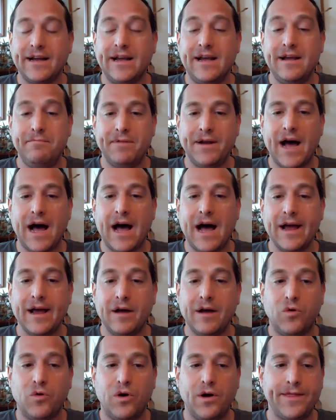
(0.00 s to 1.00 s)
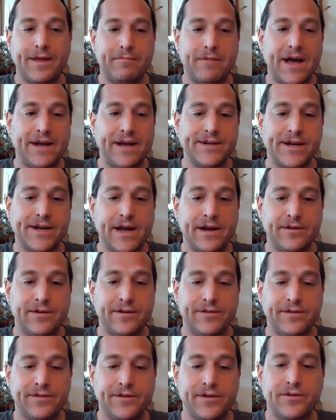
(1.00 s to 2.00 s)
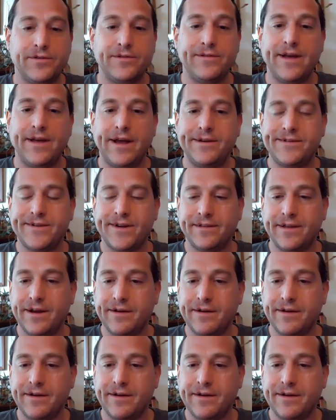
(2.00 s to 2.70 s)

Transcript: keep an eye on Waltham Educators Association,